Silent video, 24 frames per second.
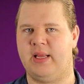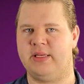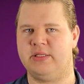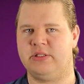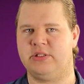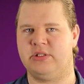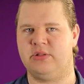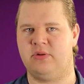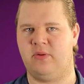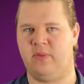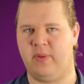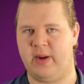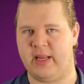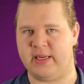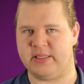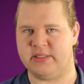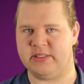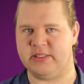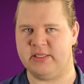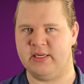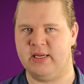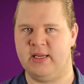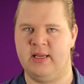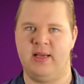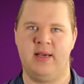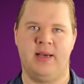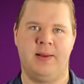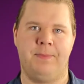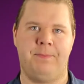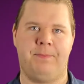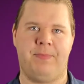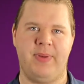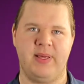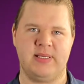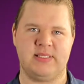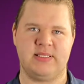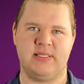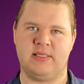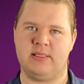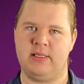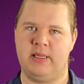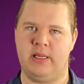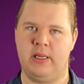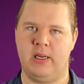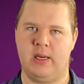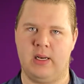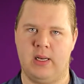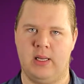and Twitch.
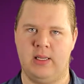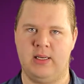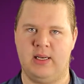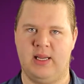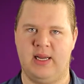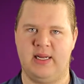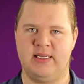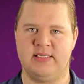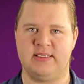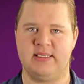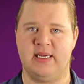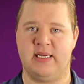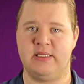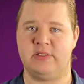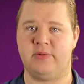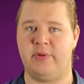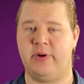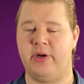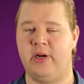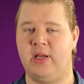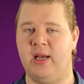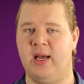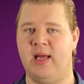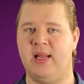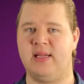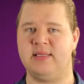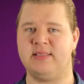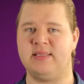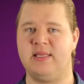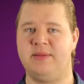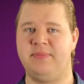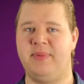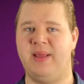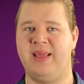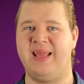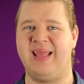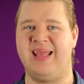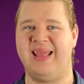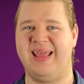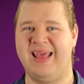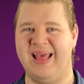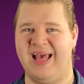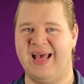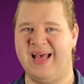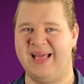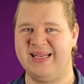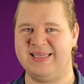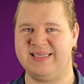Basically online sites where you're constantly making
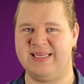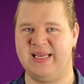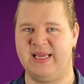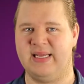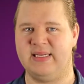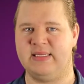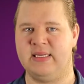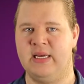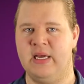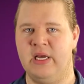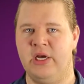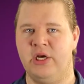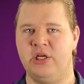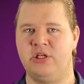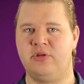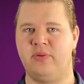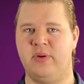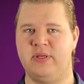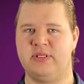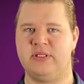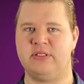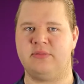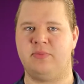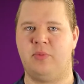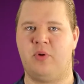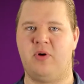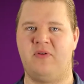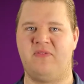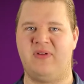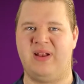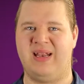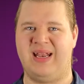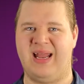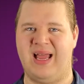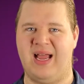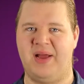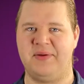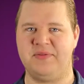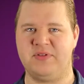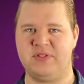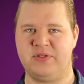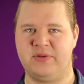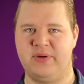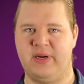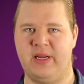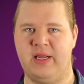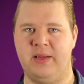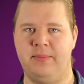content. Twitch is more of a live
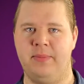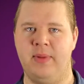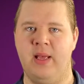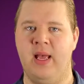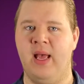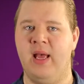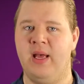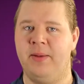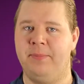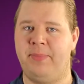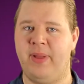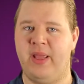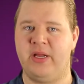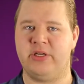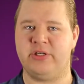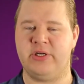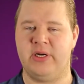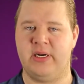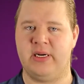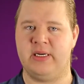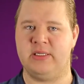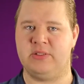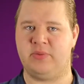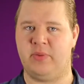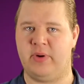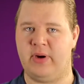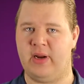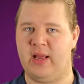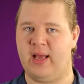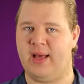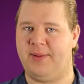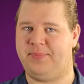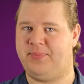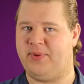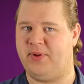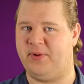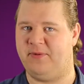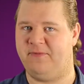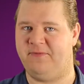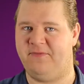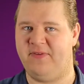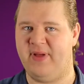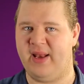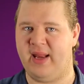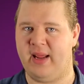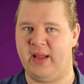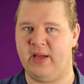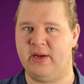stream. Patreon is where you upload
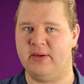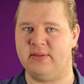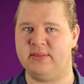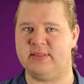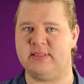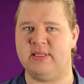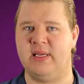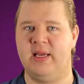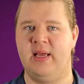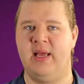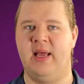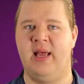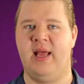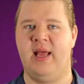videos,